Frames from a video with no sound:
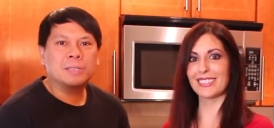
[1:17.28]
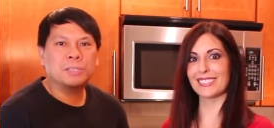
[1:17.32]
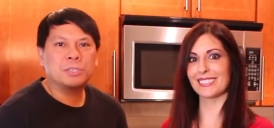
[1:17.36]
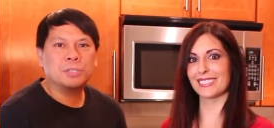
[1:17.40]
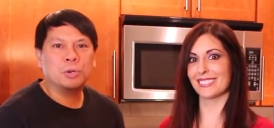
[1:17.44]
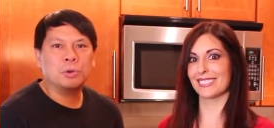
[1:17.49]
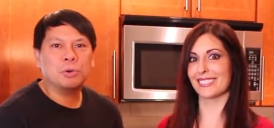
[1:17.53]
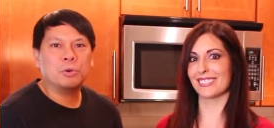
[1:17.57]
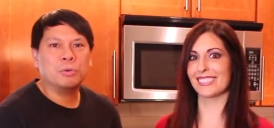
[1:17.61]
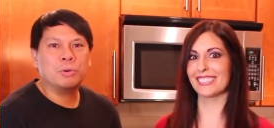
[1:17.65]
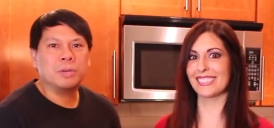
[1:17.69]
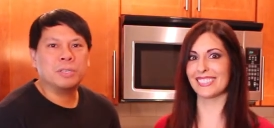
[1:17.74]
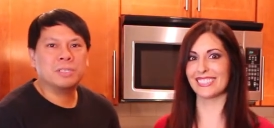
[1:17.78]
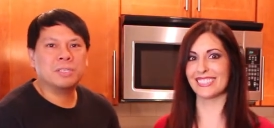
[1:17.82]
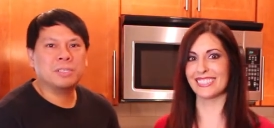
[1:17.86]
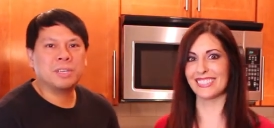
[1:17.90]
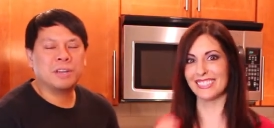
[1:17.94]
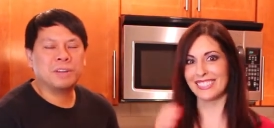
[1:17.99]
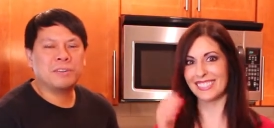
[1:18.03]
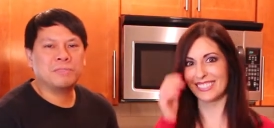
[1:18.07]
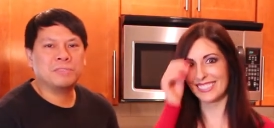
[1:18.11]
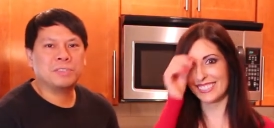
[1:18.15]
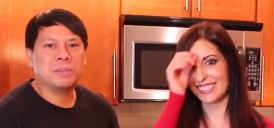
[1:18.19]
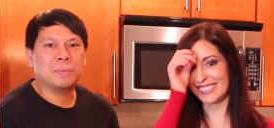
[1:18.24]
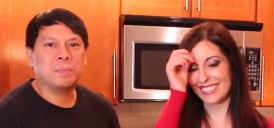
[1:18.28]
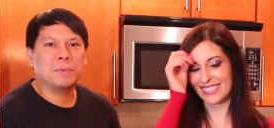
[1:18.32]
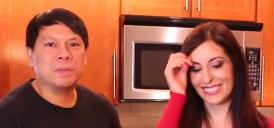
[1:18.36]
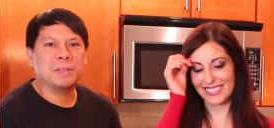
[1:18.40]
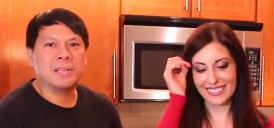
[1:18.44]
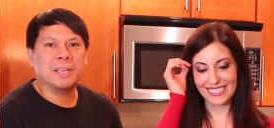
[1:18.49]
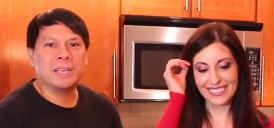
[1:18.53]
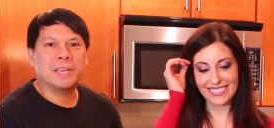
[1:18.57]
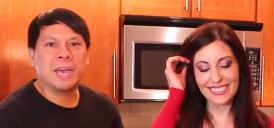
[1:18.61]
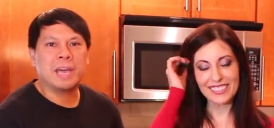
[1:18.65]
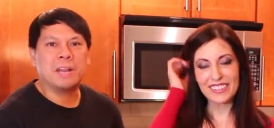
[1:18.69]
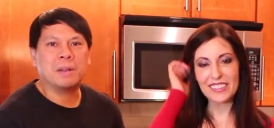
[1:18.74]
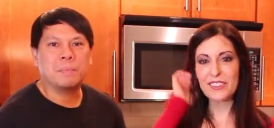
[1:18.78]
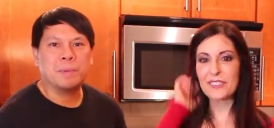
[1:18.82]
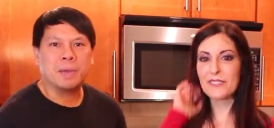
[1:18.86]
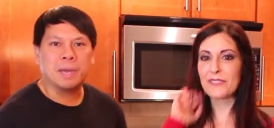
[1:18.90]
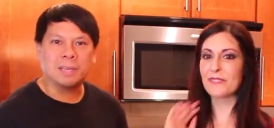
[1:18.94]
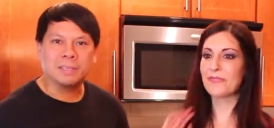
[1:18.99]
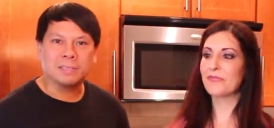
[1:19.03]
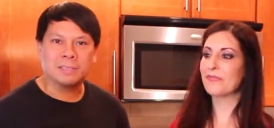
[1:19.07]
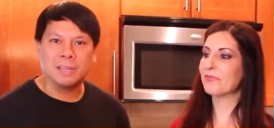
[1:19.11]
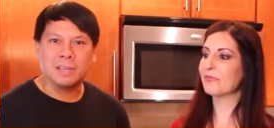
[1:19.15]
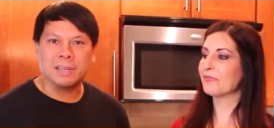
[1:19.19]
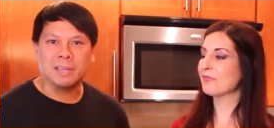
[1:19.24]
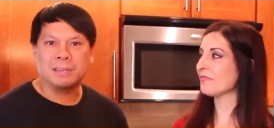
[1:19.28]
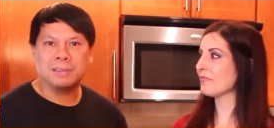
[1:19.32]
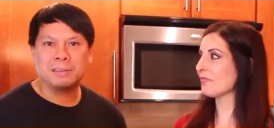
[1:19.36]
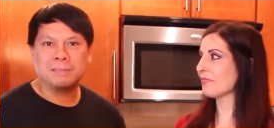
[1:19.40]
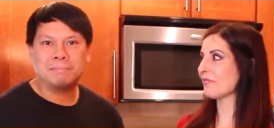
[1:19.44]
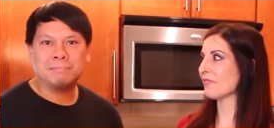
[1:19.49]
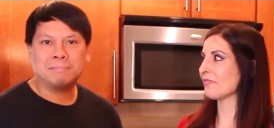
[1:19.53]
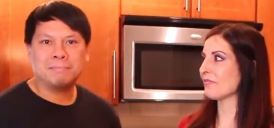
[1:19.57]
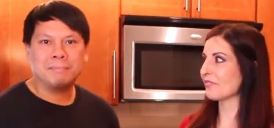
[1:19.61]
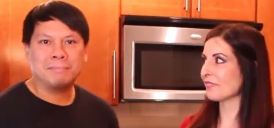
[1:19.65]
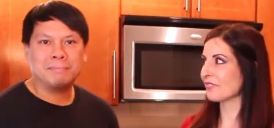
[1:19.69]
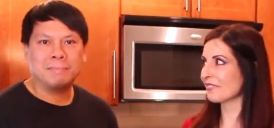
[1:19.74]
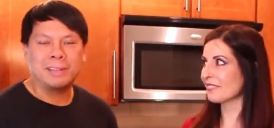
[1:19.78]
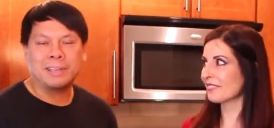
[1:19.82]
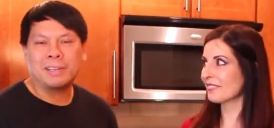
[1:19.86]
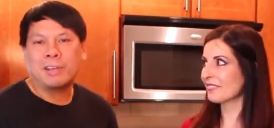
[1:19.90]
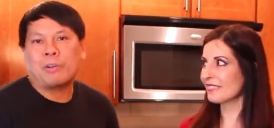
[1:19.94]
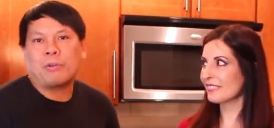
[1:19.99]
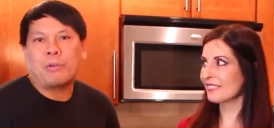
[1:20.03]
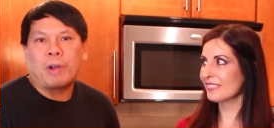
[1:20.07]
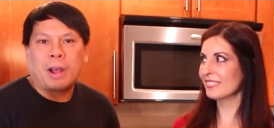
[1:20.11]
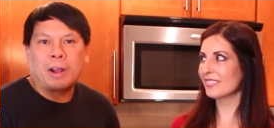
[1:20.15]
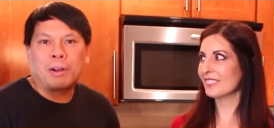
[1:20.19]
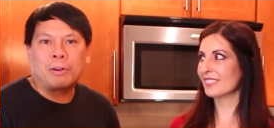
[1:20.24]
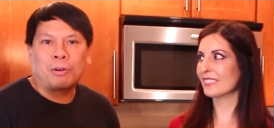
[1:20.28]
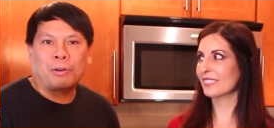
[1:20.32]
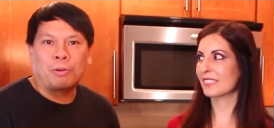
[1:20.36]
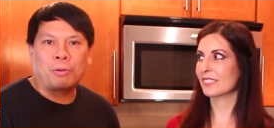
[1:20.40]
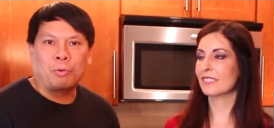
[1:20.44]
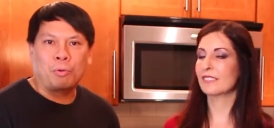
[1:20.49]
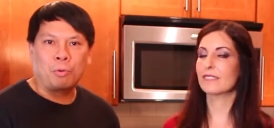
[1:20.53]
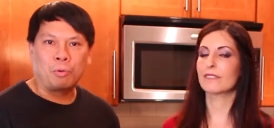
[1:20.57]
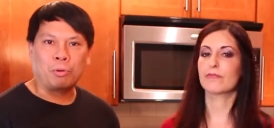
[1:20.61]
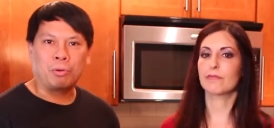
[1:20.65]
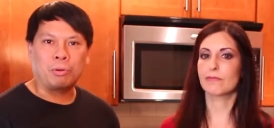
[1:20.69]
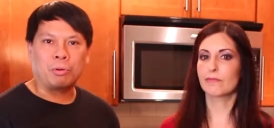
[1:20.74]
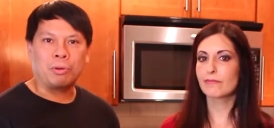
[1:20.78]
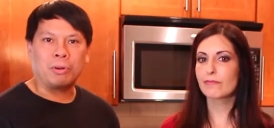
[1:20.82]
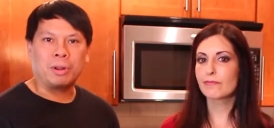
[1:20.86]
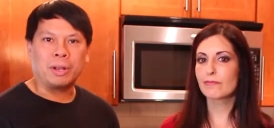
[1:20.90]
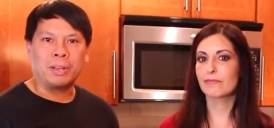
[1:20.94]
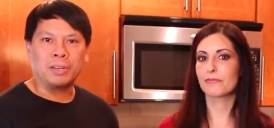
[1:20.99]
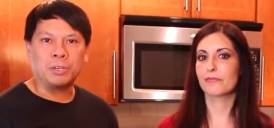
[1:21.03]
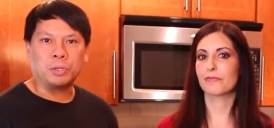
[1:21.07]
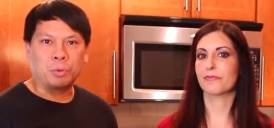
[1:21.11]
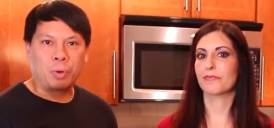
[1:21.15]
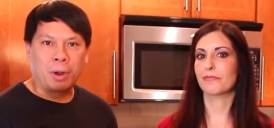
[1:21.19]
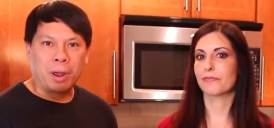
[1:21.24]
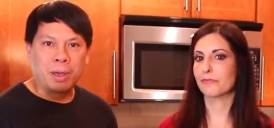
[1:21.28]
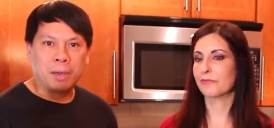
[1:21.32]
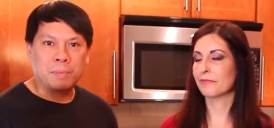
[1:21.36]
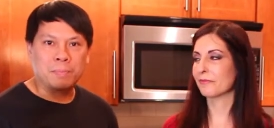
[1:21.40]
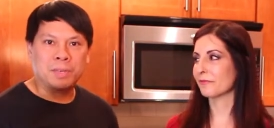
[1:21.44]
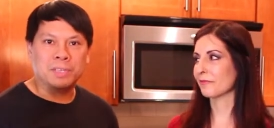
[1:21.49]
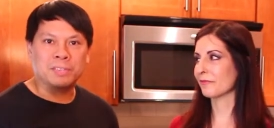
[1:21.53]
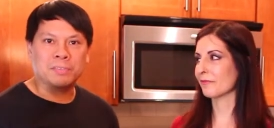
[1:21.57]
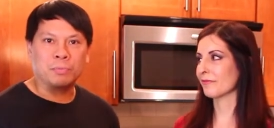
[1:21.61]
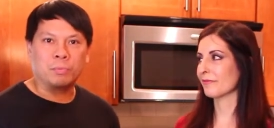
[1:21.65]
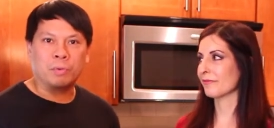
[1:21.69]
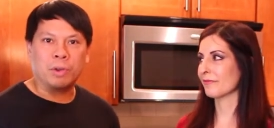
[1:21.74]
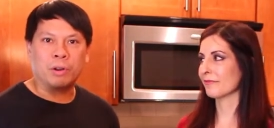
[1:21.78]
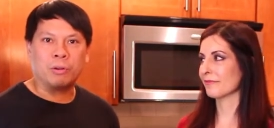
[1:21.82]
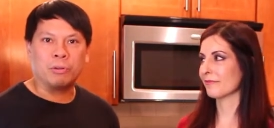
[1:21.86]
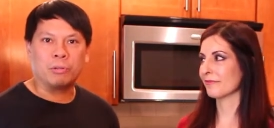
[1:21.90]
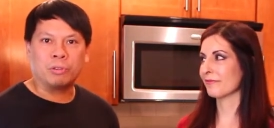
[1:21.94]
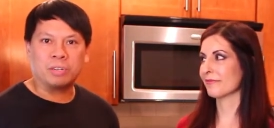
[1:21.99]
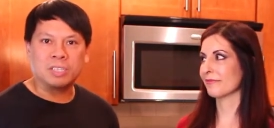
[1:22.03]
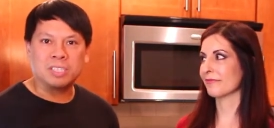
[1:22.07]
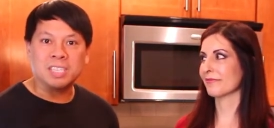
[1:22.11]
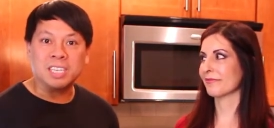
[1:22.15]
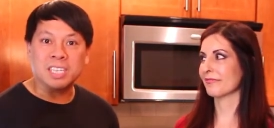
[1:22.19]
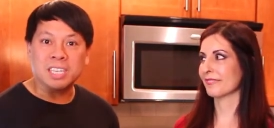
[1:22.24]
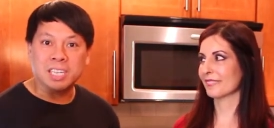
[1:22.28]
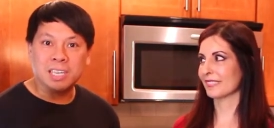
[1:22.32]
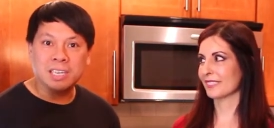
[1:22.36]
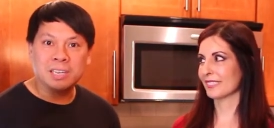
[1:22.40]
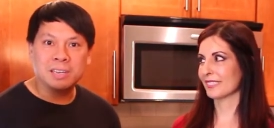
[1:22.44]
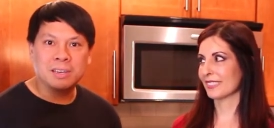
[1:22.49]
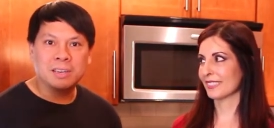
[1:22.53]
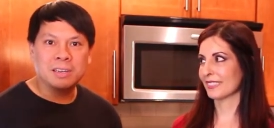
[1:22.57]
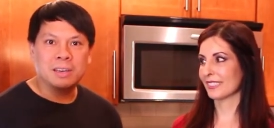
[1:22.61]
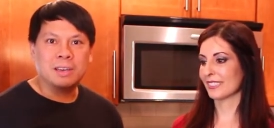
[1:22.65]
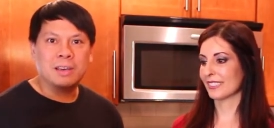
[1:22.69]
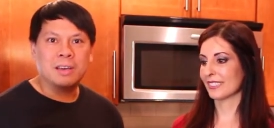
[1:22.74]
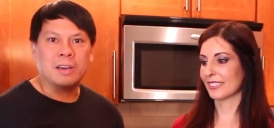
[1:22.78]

Speaker 1: So instead of typically a canapé is like, like a cracker or like a dry piece of bread or crostini.